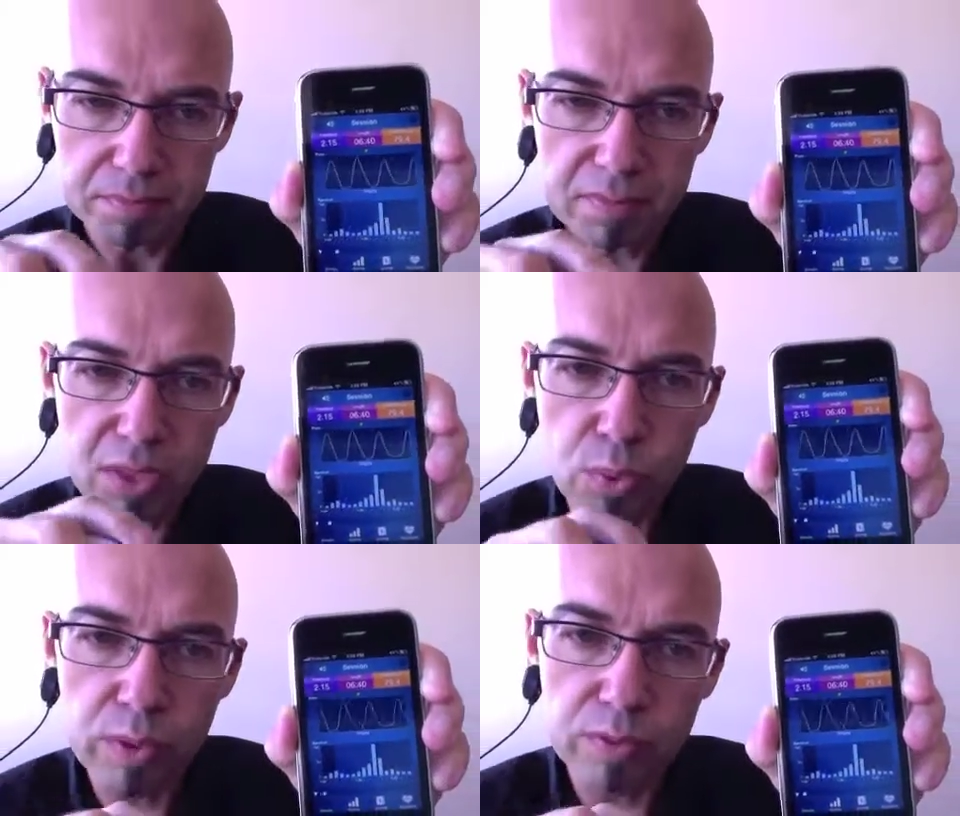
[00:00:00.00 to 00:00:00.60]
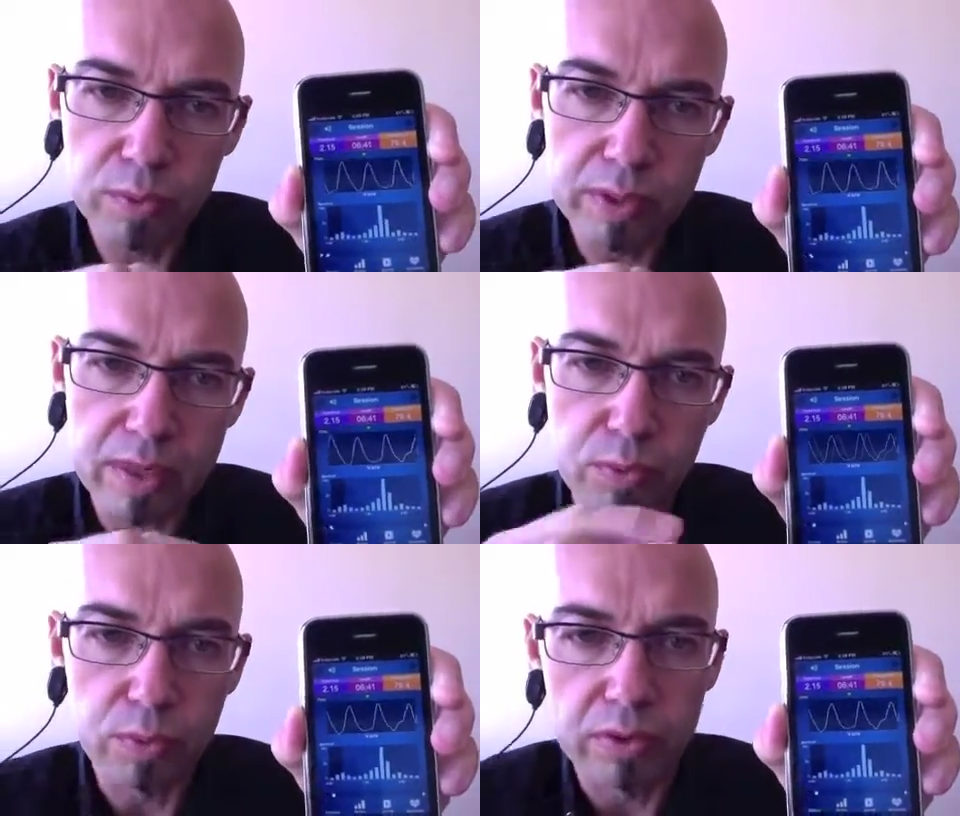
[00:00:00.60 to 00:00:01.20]

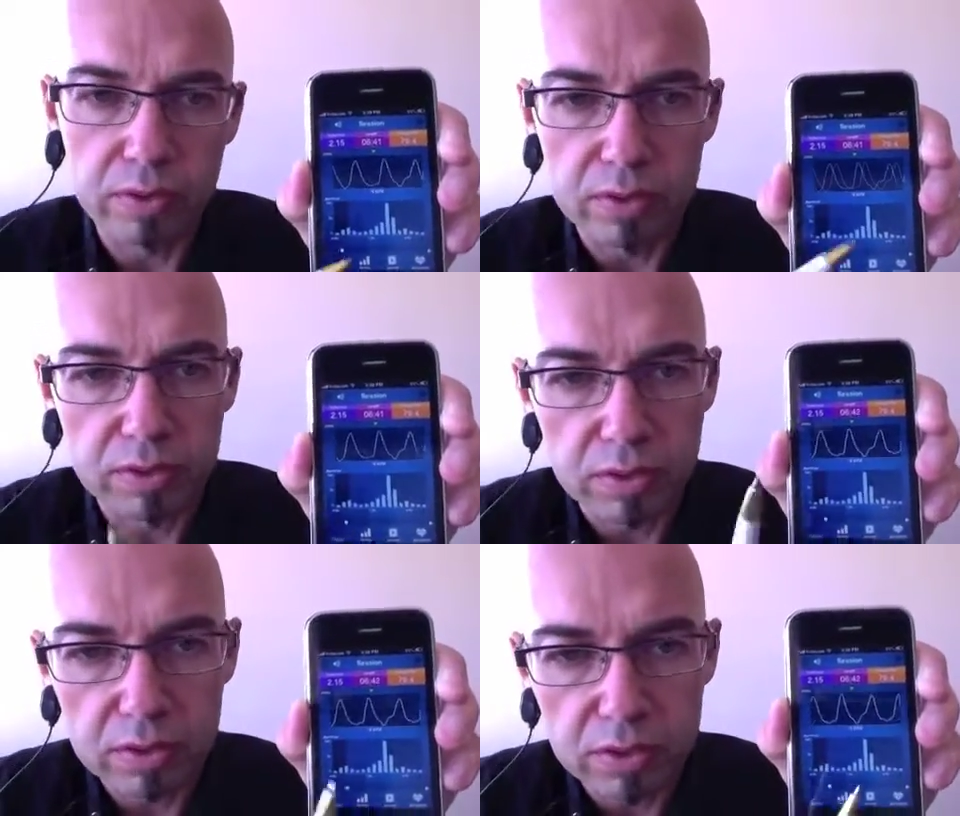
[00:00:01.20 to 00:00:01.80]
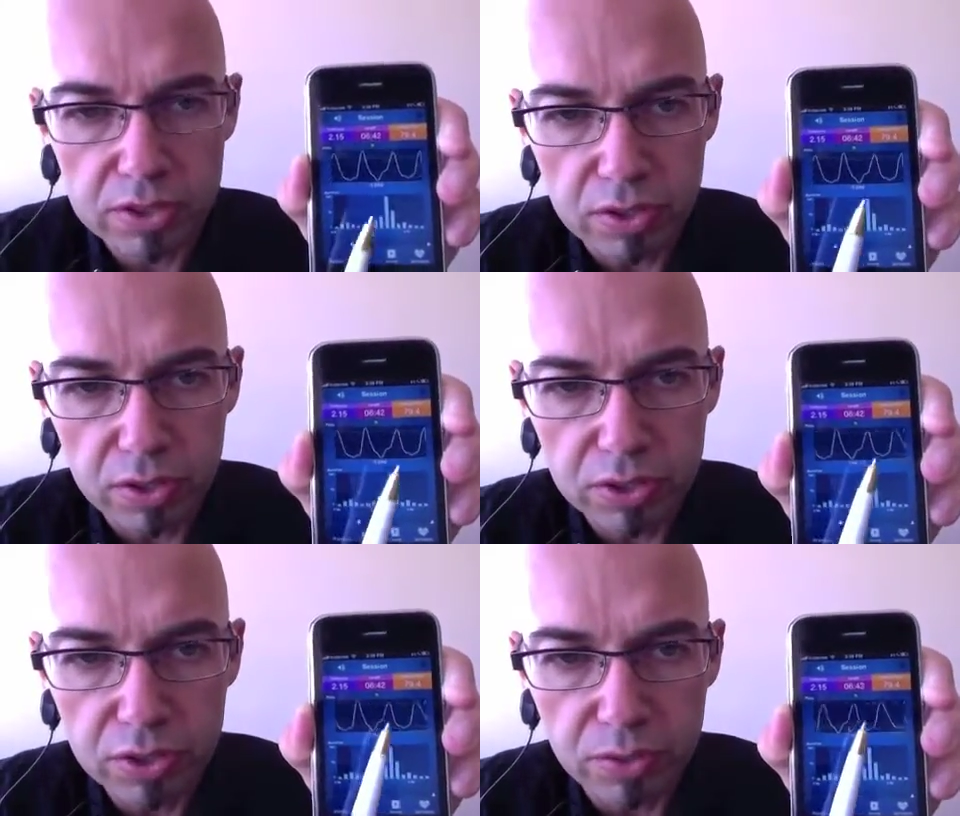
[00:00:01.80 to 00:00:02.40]
we're starting
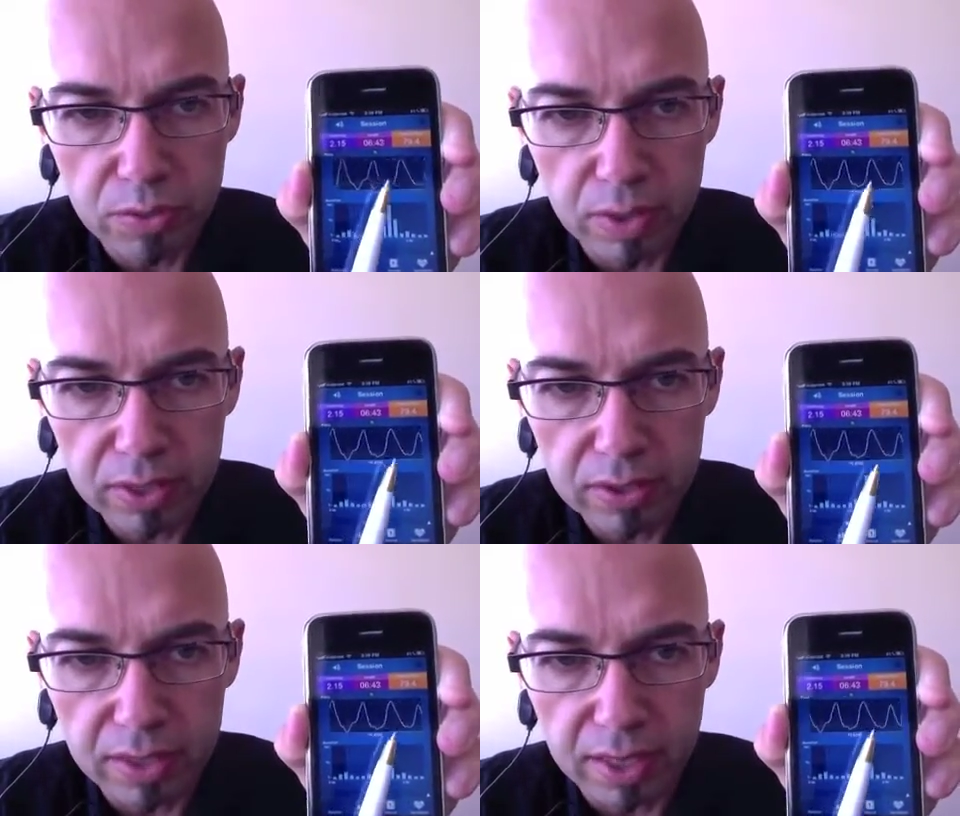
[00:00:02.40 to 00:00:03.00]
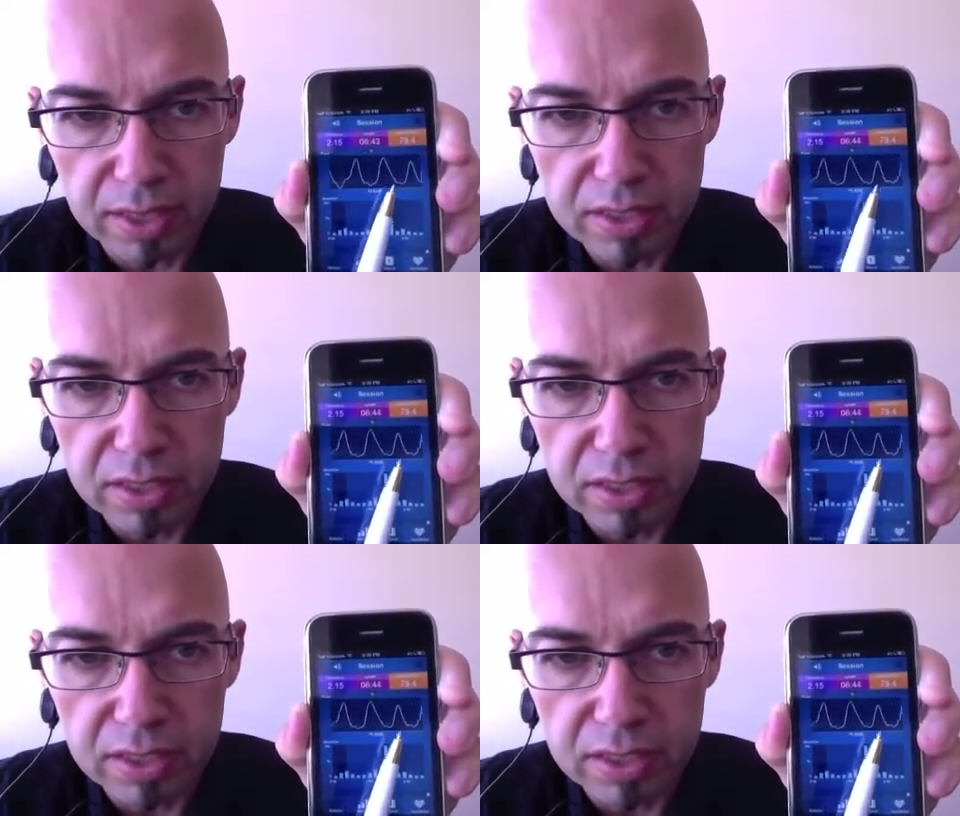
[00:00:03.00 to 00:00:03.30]
to regulate